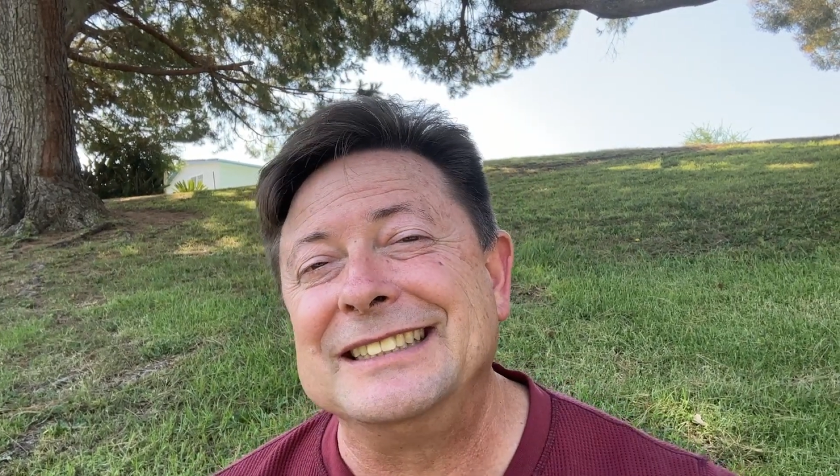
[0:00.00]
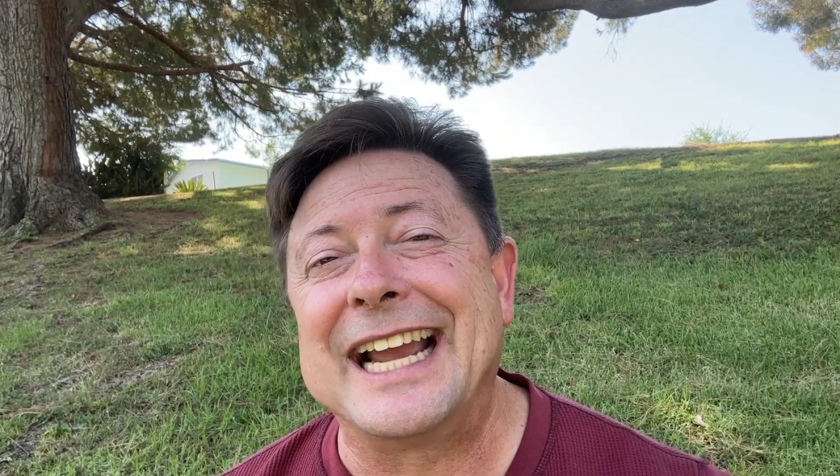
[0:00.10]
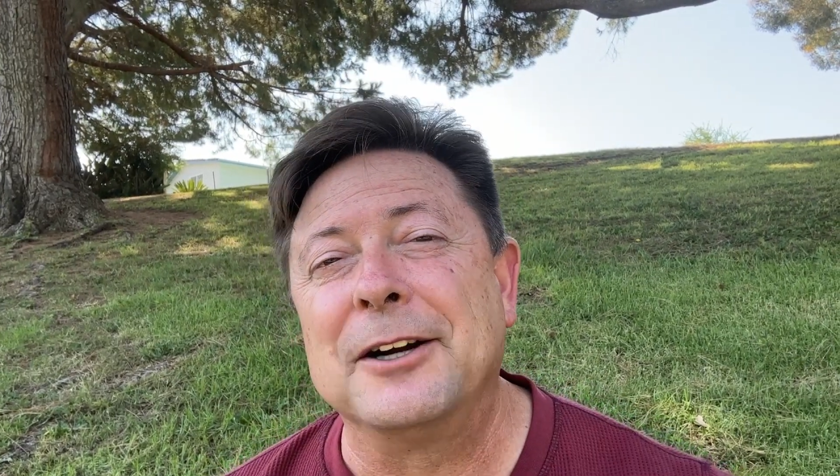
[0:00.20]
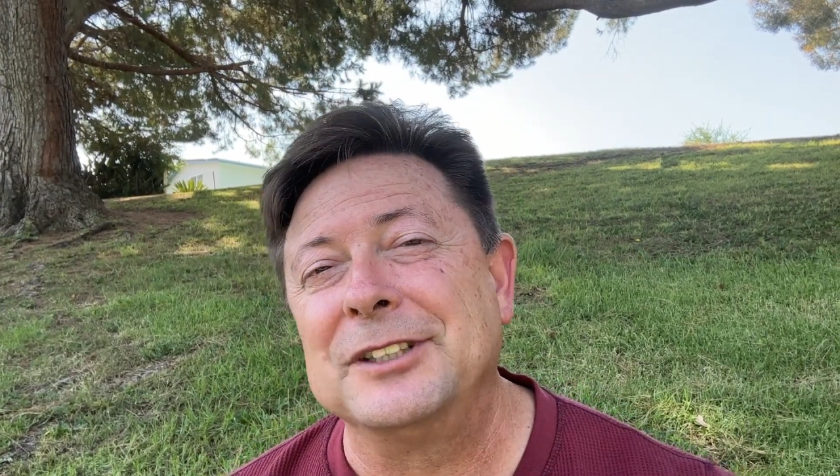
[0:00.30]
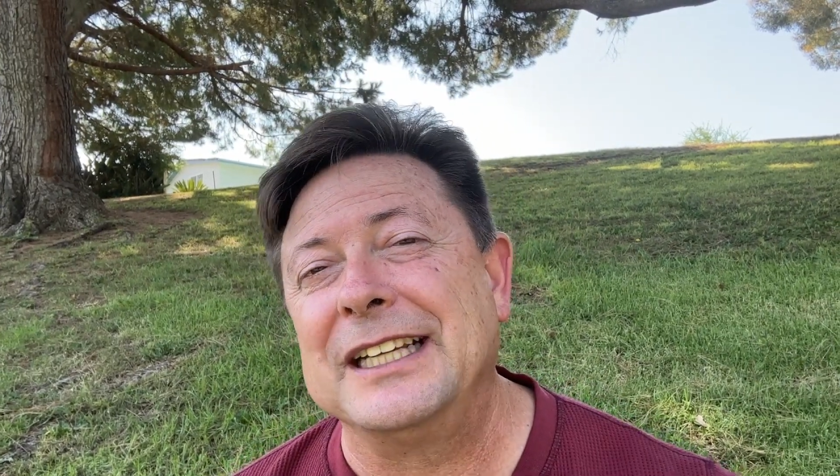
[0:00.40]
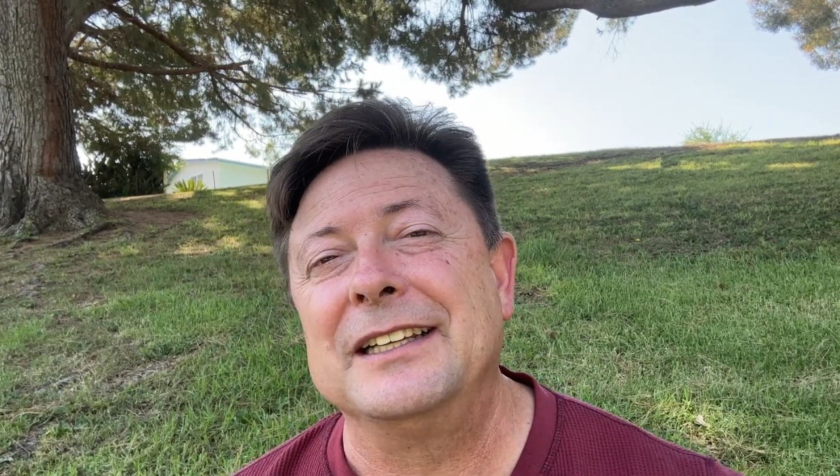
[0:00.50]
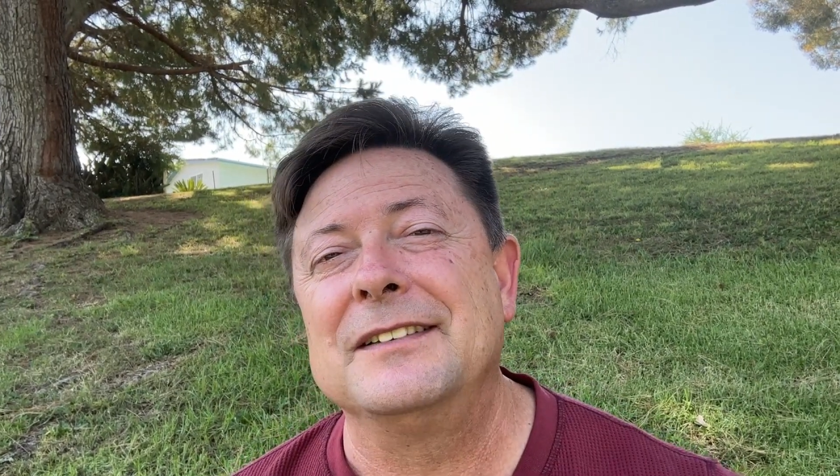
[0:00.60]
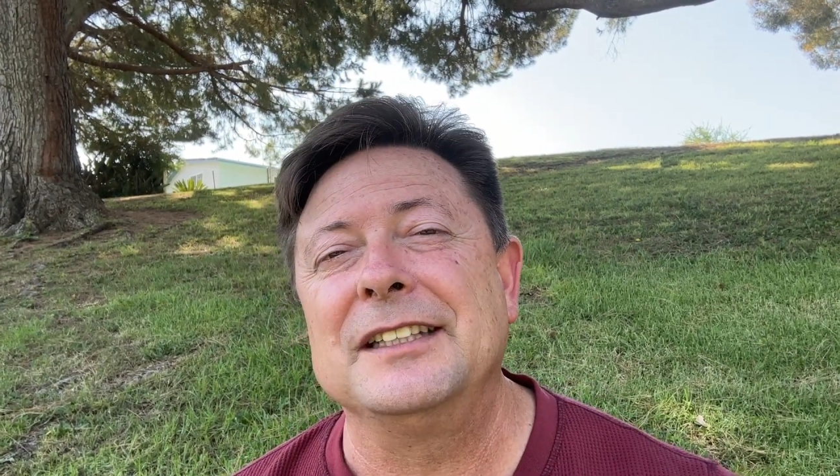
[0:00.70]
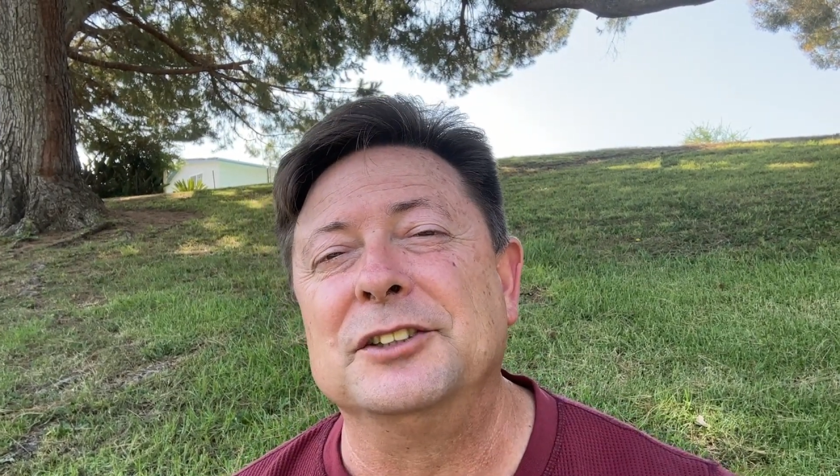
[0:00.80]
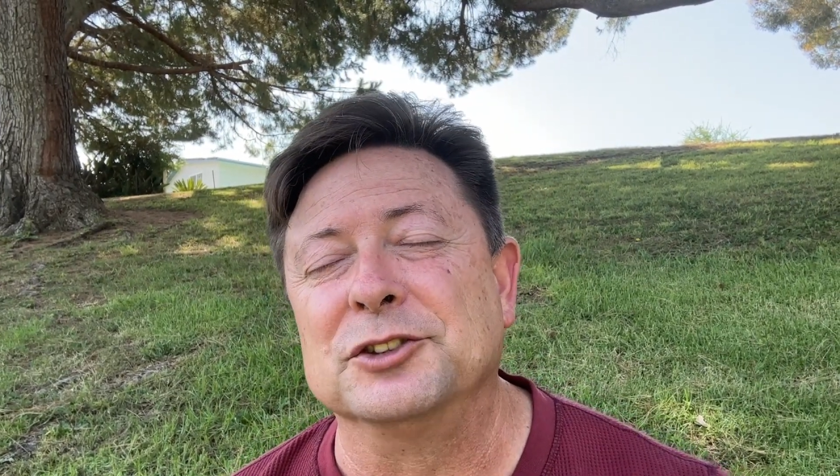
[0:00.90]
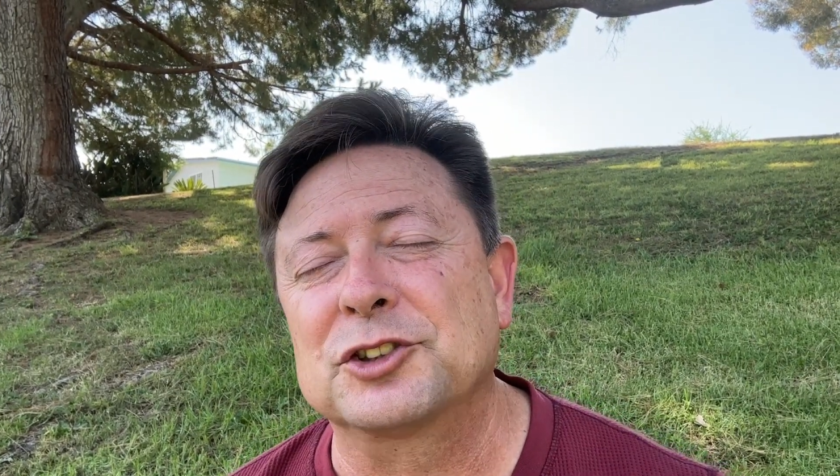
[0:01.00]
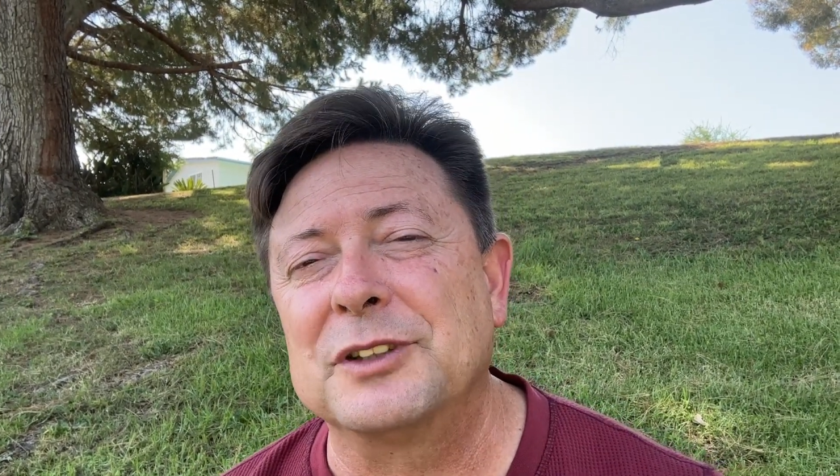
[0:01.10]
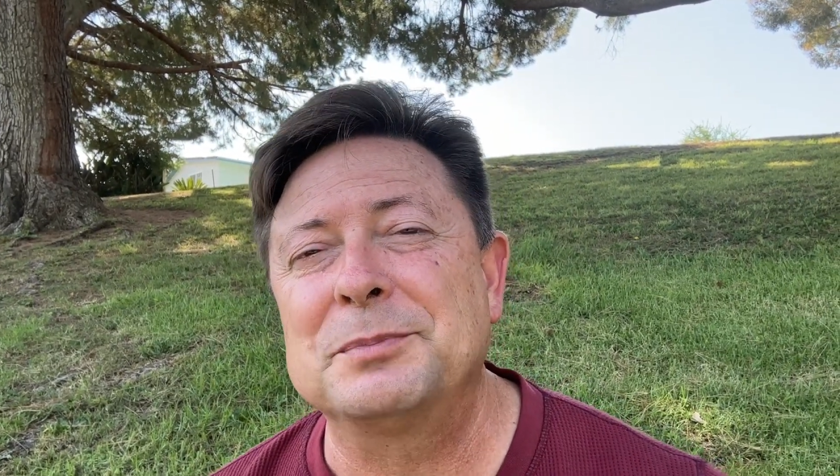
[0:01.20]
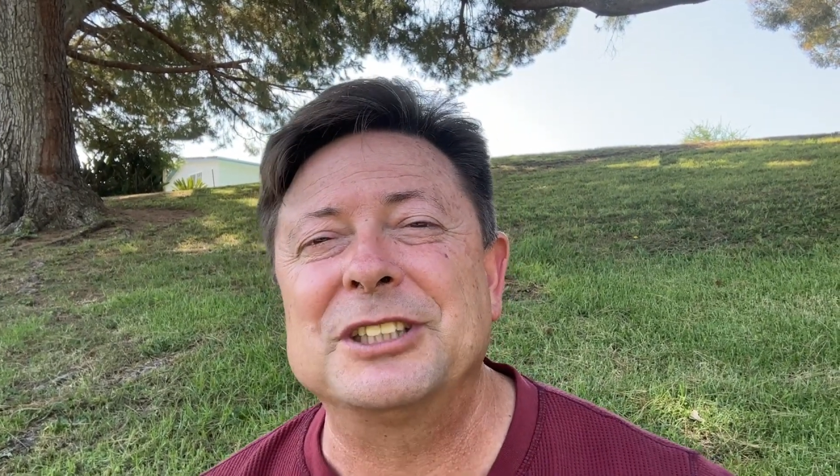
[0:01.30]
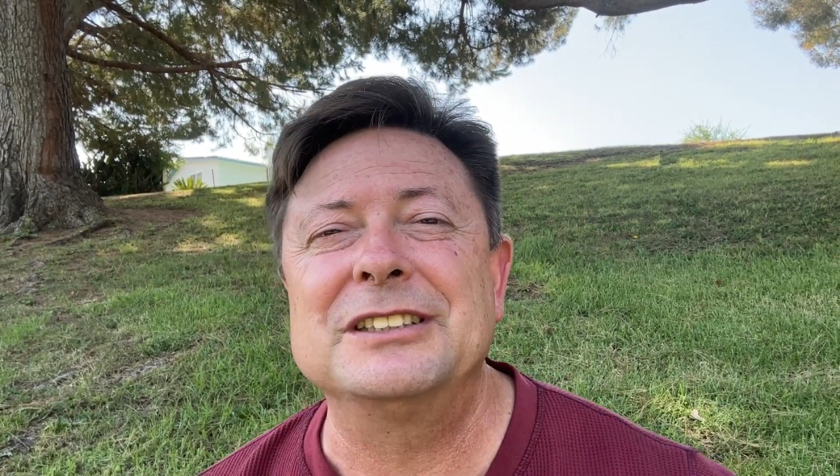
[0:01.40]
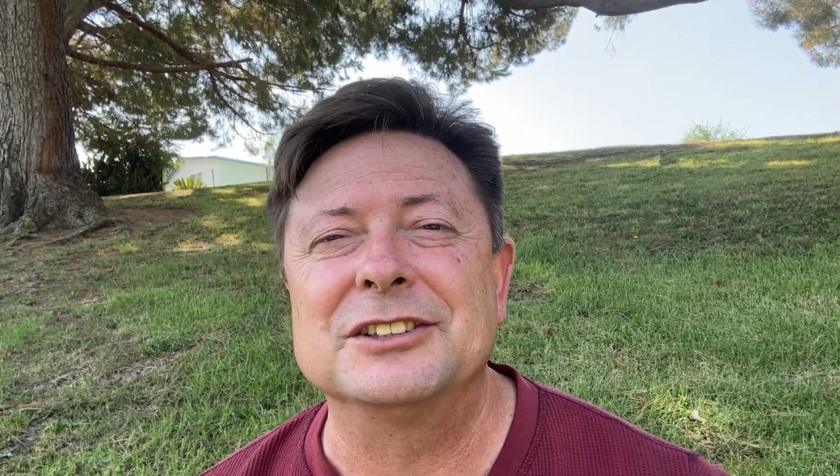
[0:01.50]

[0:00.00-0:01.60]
down in the description,